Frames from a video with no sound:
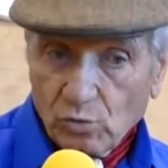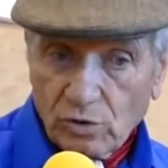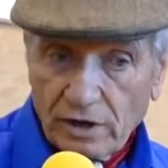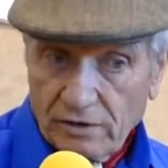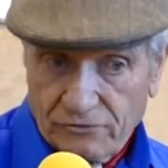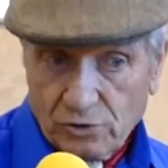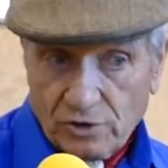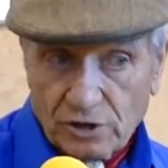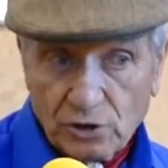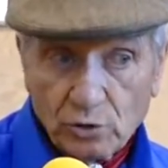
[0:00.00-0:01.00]
If you're
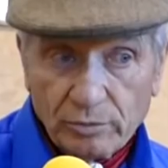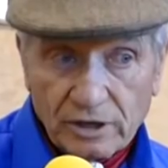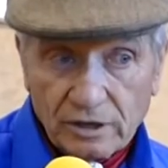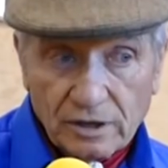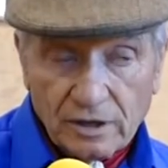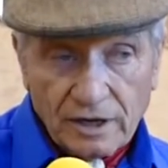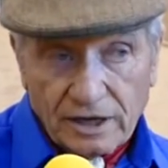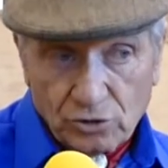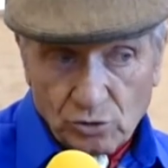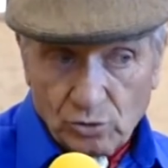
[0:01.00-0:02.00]
a human
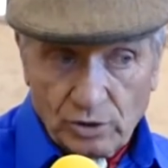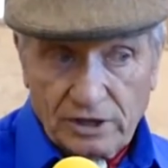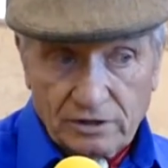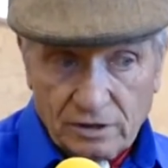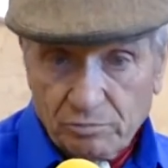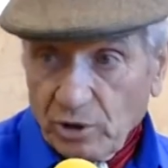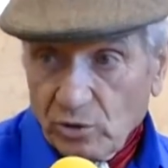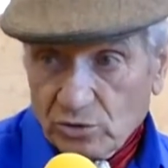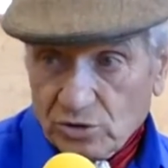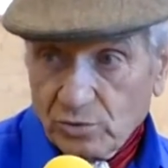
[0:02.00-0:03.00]
and you hit the
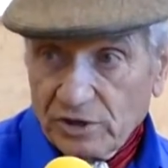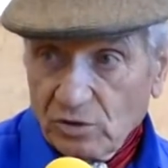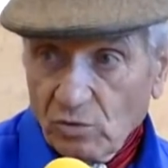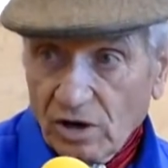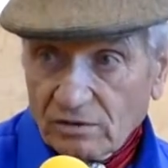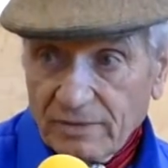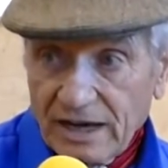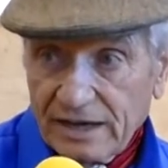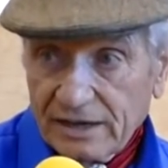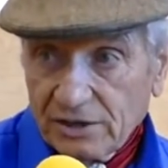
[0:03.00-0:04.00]
post when you walk
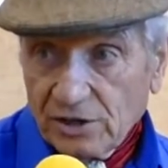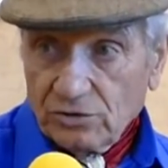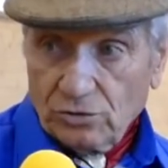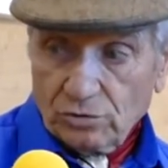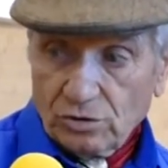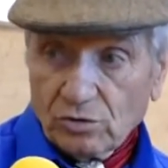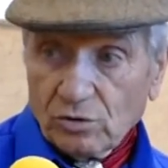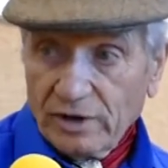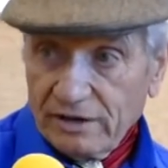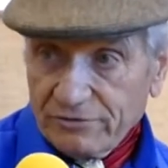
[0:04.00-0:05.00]
by, you'll go
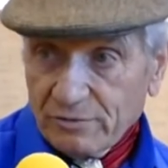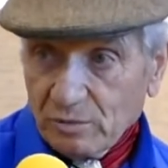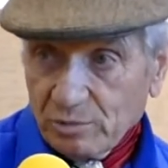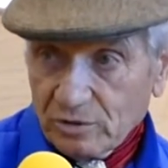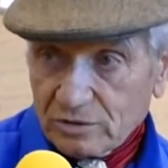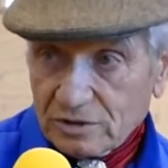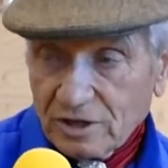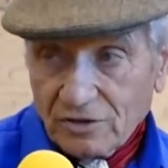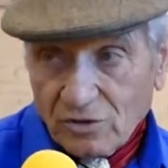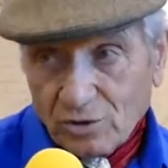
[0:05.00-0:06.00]
away from the post.
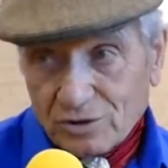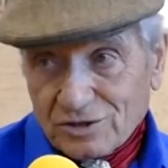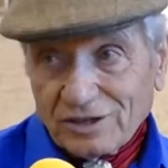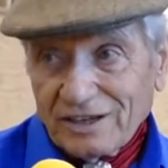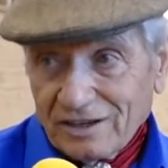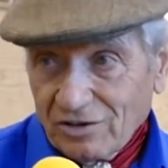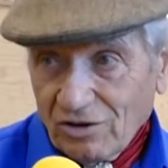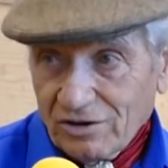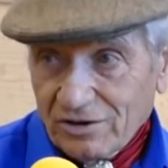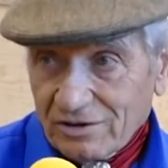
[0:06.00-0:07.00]
The horse will hit it
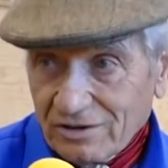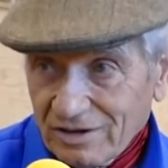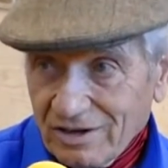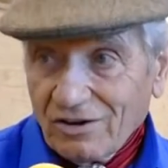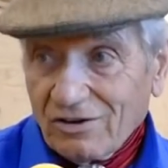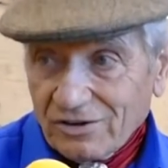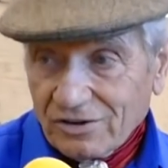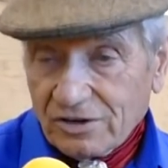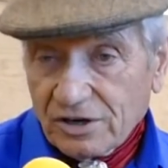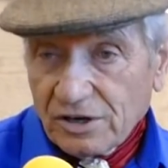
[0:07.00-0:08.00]
harder and
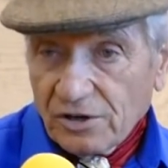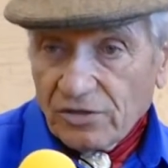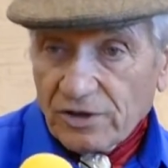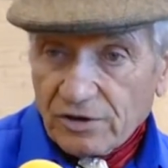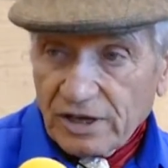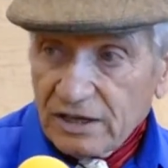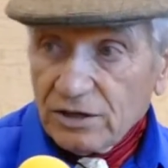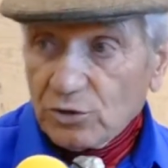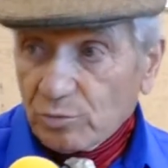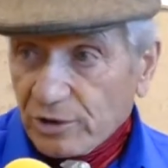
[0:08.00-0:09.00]
harder. They're
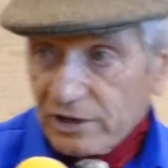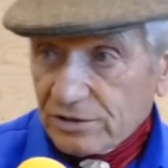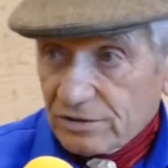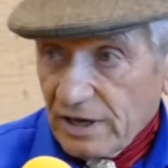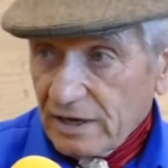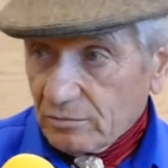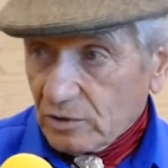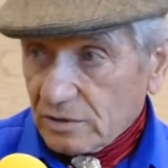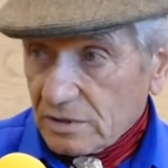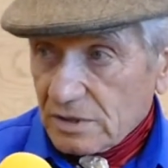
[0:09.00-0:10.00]
into pressure
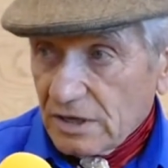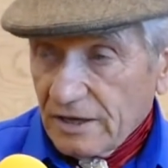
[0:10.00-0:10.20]
animals.